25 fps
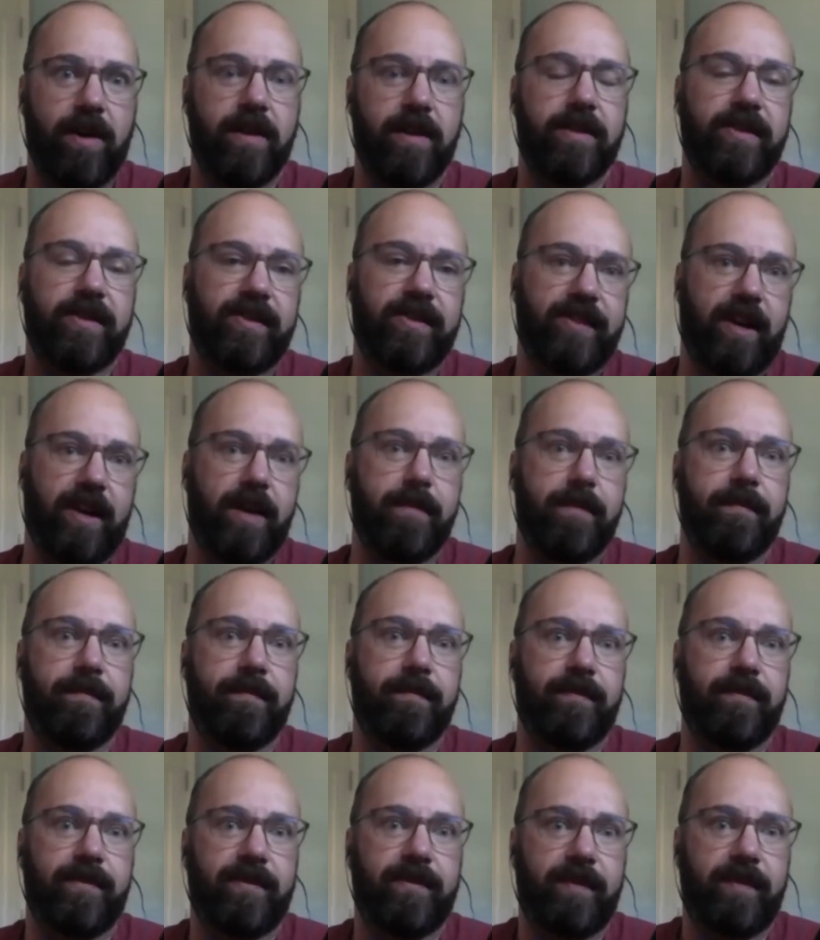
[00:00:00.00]
some
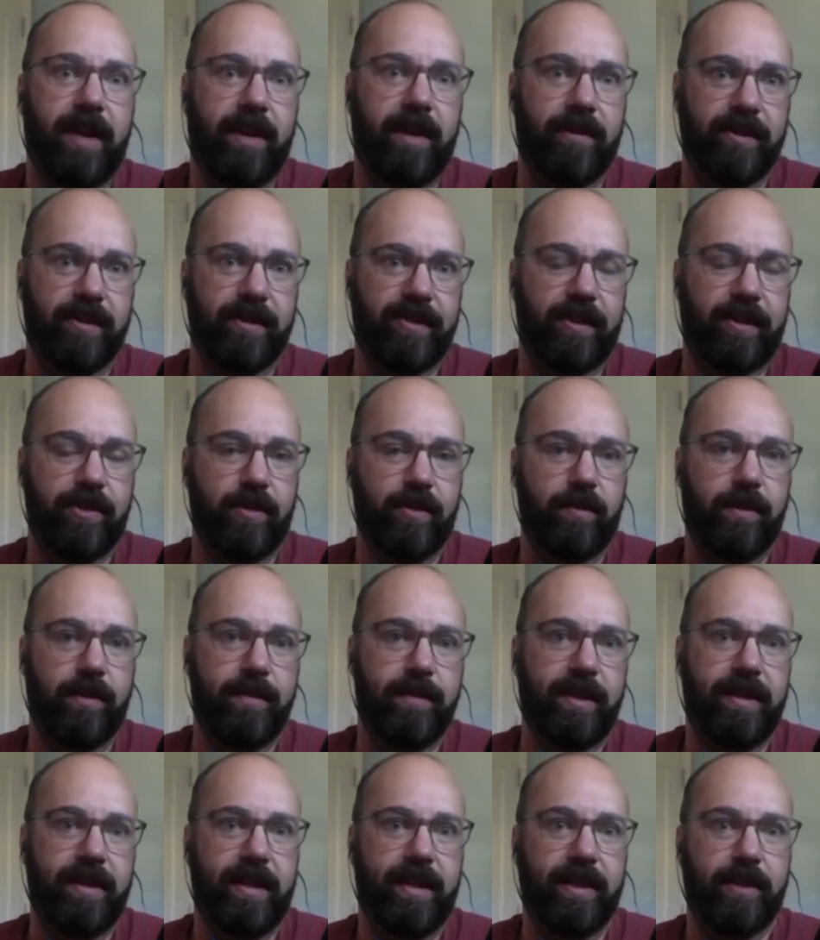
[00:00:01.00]
heterosexual
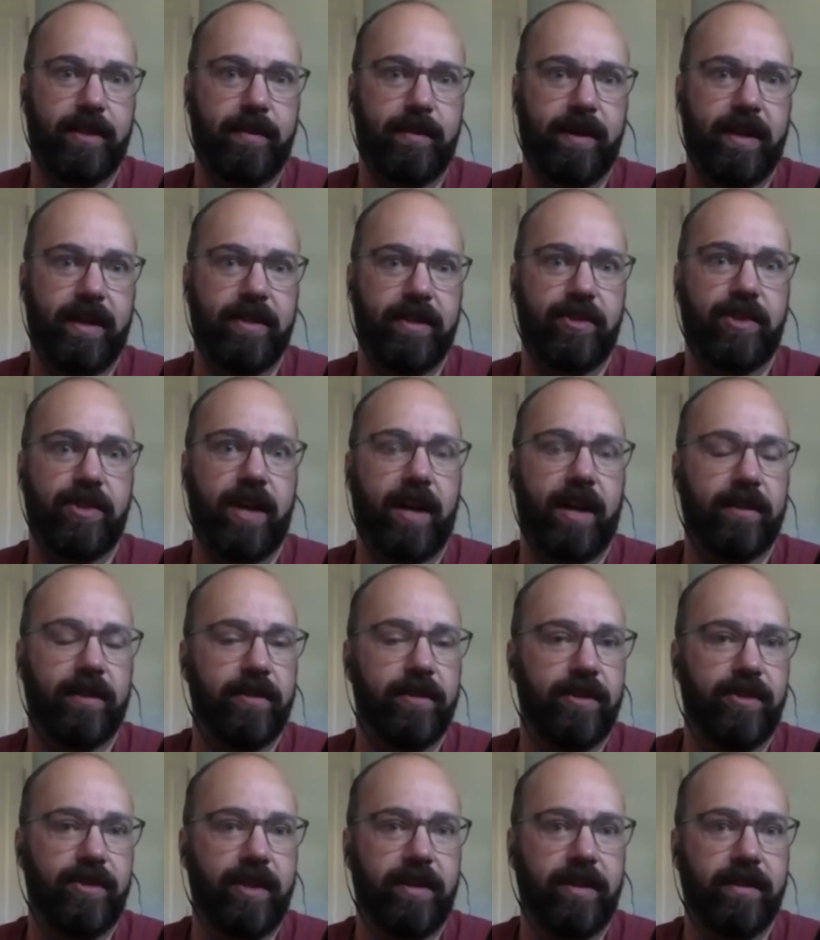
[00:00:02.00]
women that experience
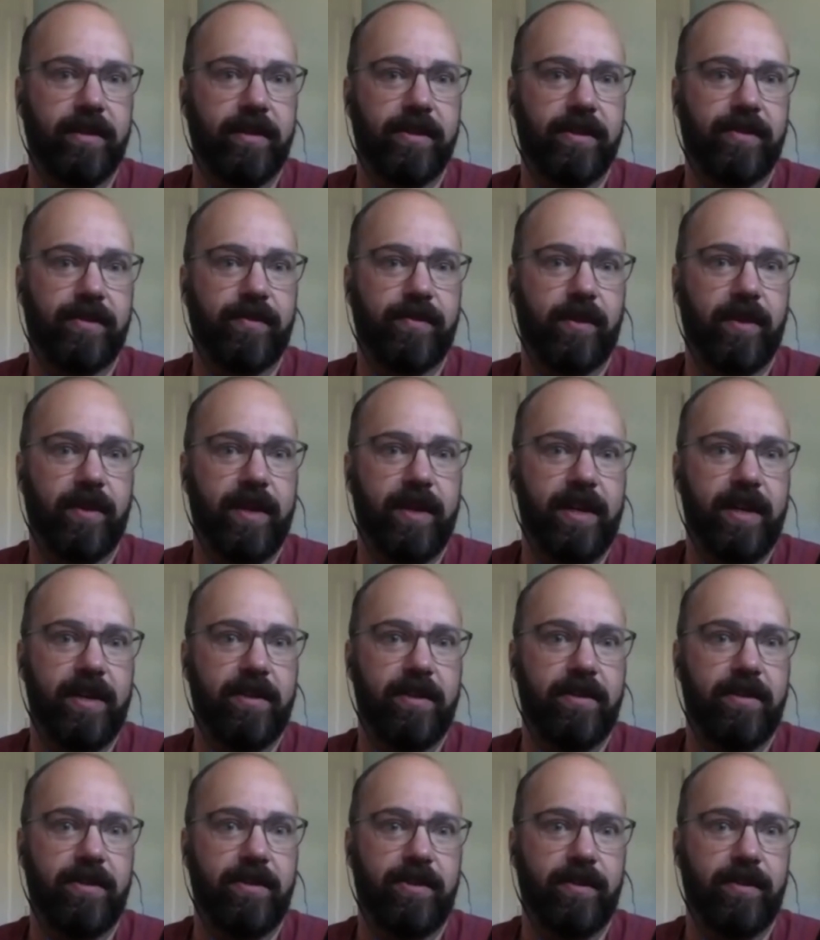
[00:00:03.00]
childhood gender dysphoria
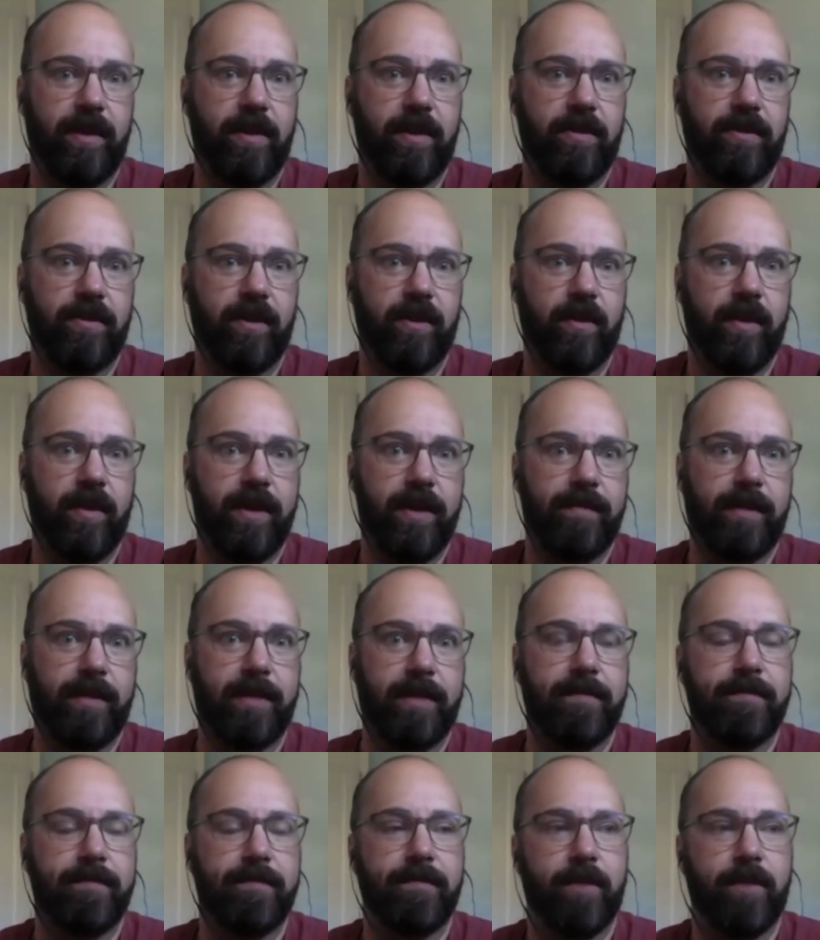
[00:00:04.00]
who do outgrow it, but
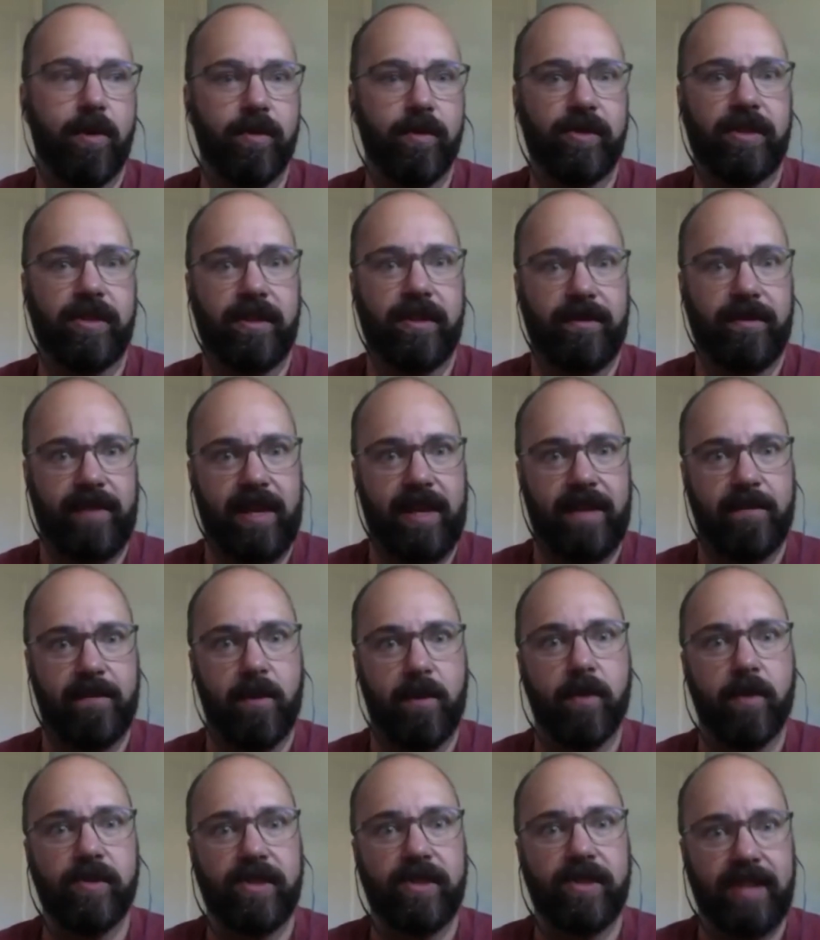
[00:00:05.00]
most
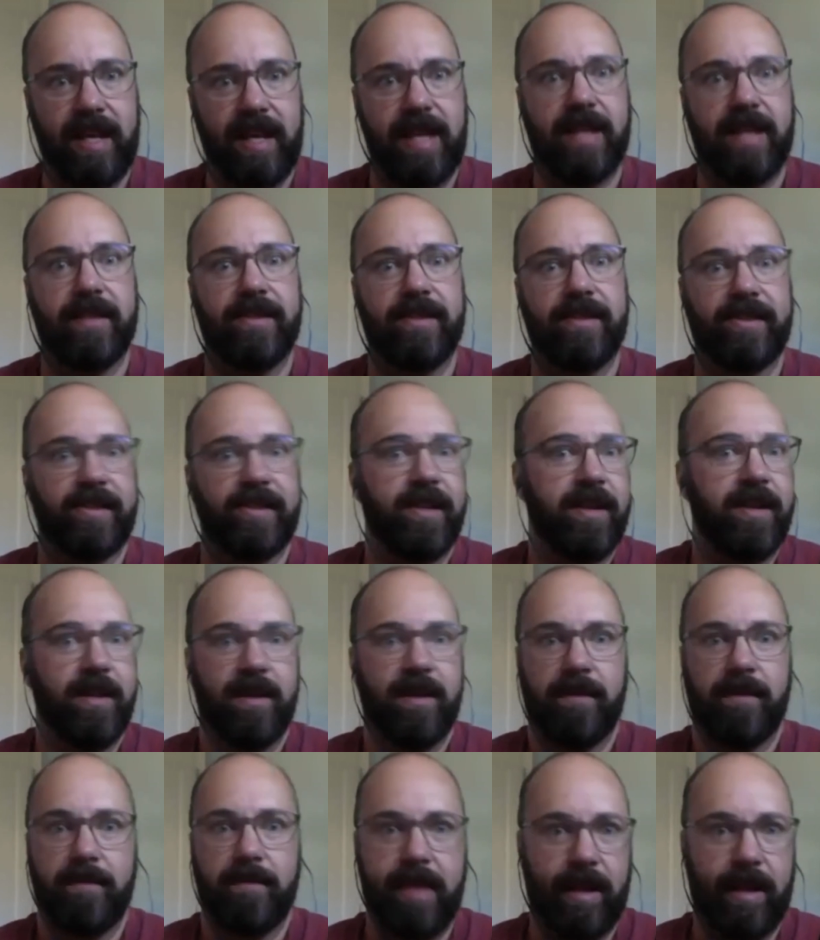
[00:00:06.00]
kids,
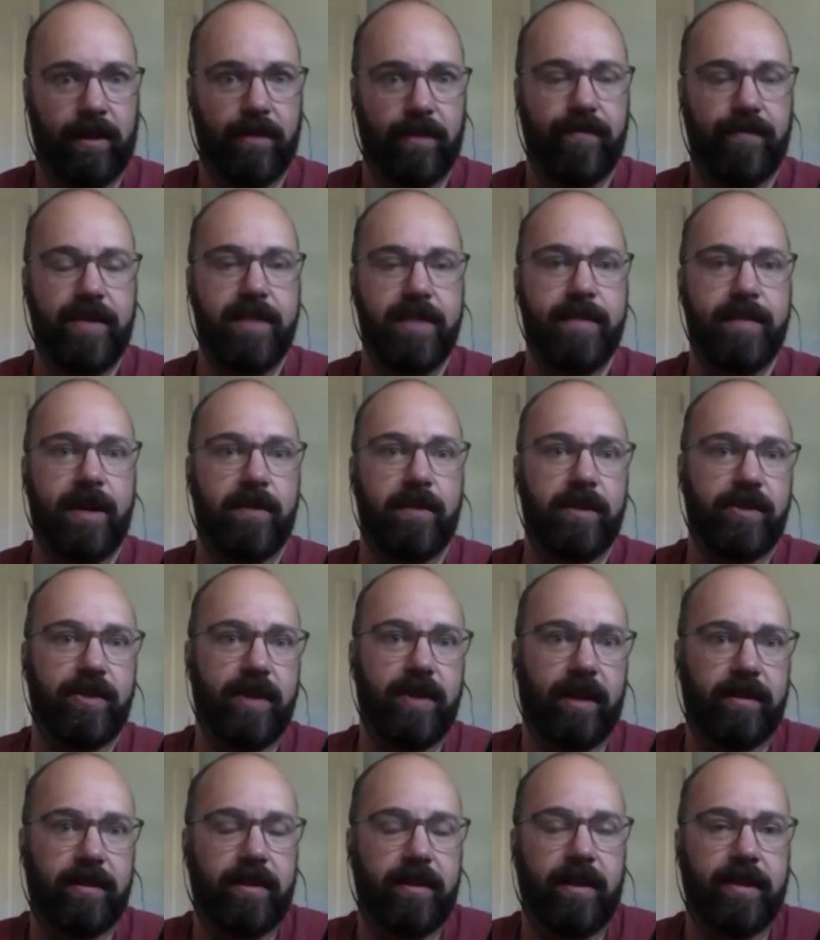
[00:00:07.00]
male or female, with
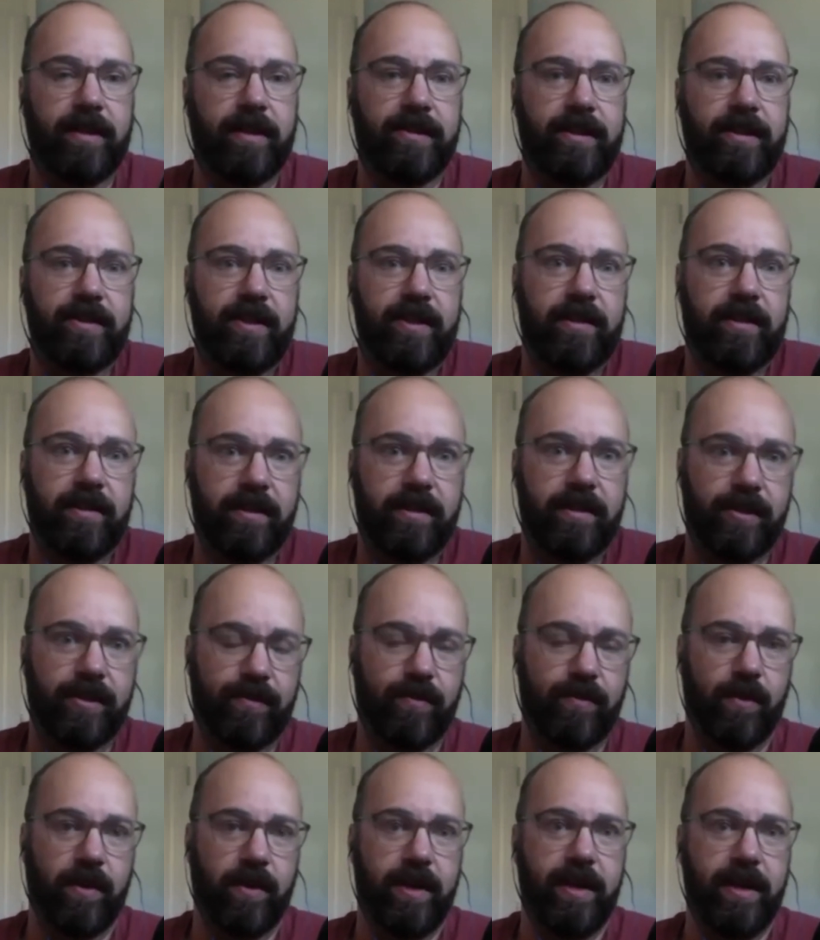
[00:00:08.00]
childhood onset gender
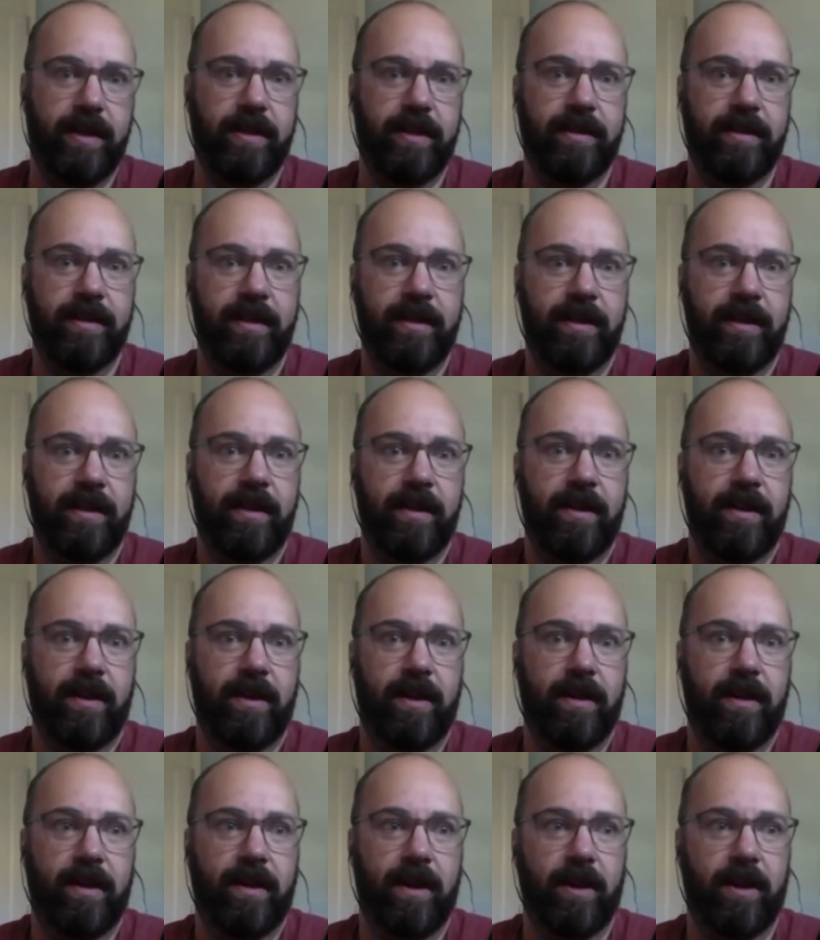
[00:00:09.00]
dysphoria
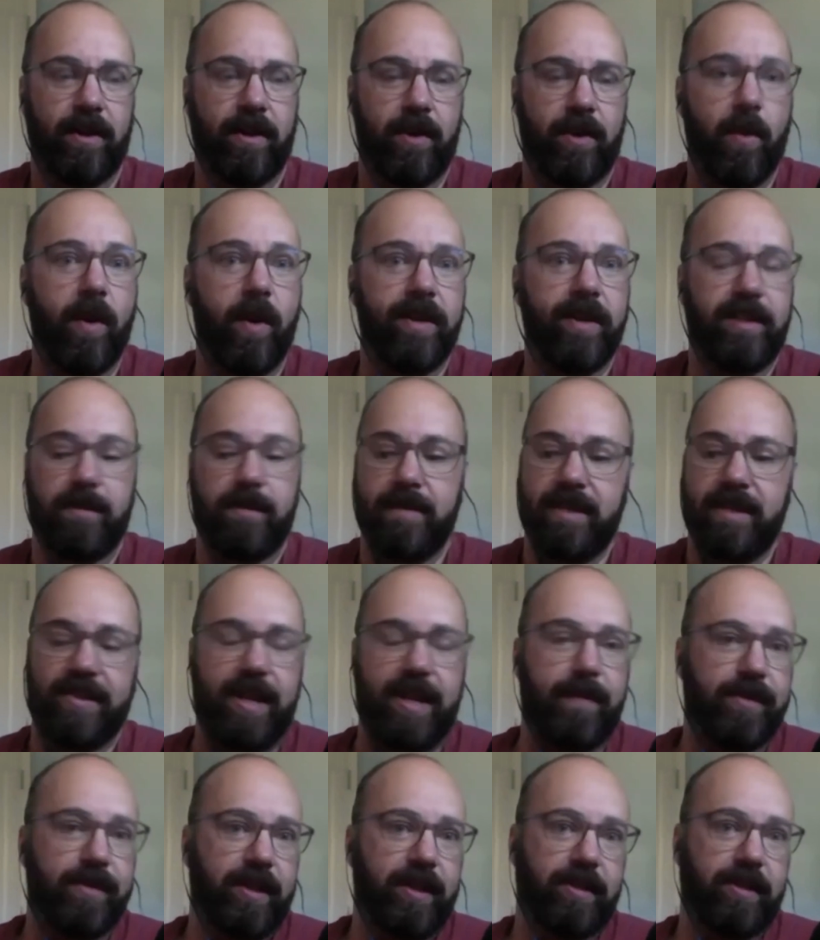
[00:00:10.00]
are going to be
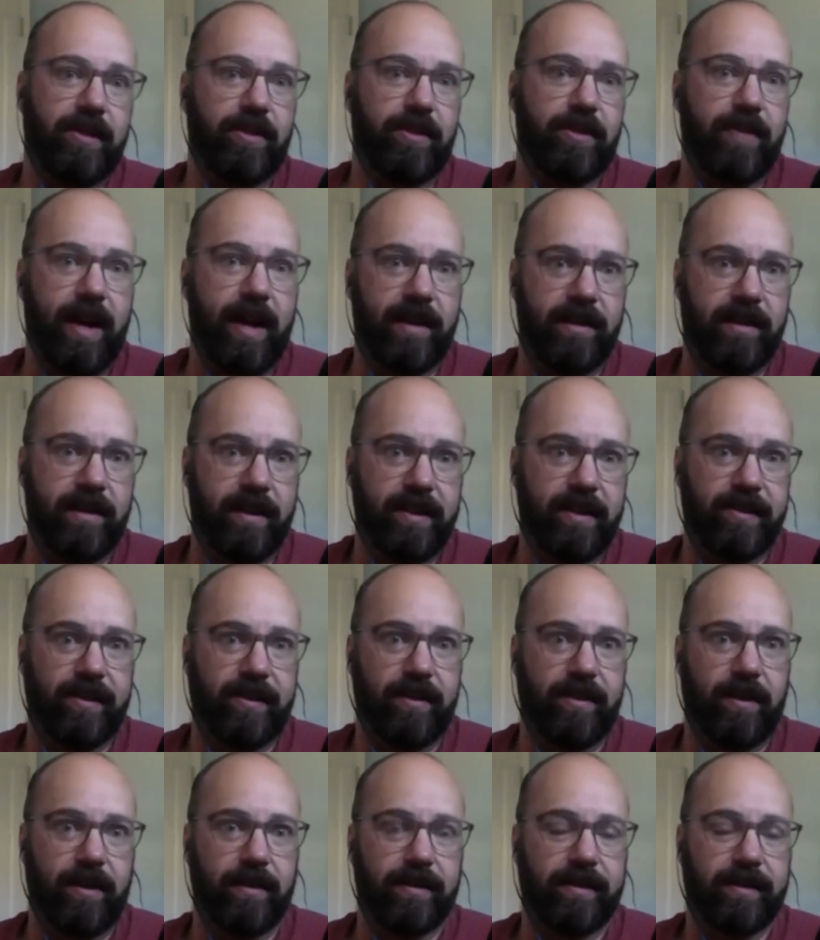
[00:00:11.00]
same sex attracted as
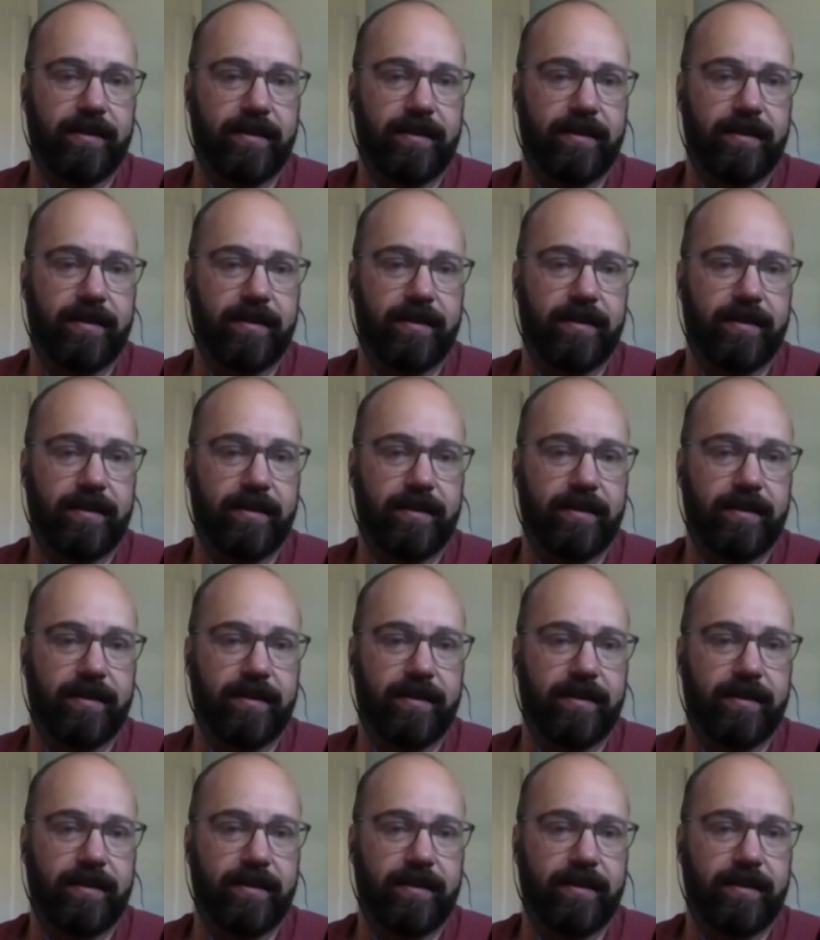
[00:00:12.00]
adults.